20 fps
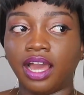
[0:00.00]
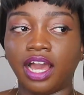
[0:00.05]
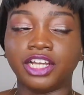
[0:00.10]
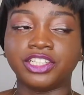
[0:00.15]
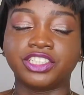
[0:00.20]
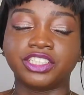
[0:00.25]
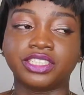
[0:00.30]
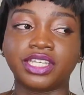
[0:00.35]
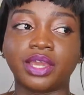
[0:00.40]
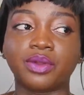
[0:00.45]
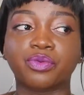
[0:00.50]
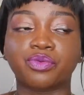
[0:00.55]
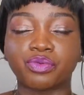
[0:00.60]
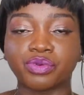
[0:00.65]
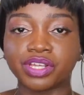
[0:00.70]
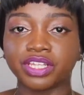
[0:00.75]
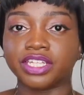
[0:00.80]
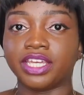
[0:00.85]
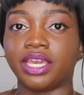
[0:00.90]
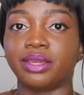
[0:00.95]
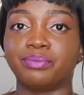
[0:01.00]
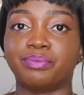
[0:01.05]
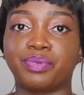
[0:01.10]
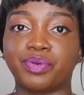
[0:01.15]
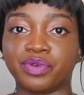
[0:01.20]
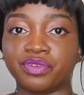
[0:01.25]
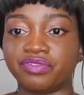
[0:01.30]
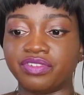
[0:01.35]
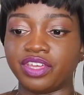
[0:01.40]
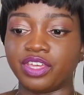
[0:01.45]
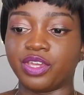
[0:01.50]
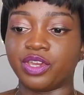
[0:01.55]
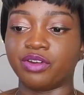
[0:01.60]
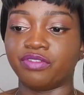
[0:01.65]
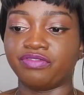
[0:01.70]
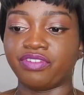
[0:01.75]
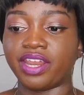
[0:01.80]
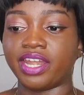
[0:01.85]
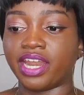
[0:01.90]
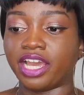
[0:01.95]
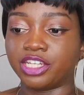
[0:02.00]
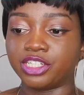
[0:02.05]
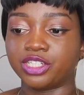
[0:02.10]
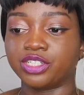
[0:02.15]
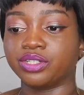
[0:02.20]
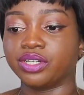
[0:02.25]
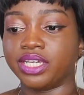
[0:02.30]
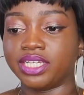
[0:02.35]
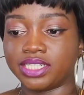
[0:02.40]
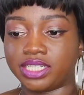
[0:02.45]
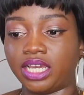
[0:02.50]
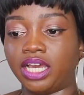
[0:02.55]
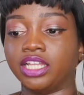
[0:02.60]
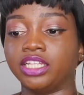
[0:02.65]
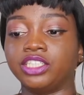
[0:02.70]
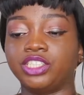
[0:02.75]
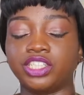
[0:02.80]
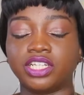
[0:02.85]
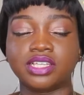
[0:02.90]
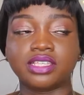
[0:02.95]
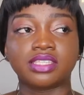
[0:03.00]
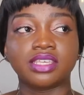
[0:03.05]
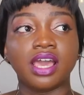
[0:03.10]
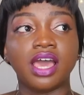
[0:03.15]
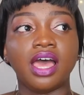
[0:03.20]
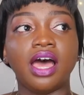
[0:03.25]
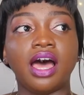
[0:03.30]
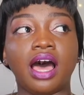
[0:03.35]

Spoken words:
and just like really improving your financial intelligence.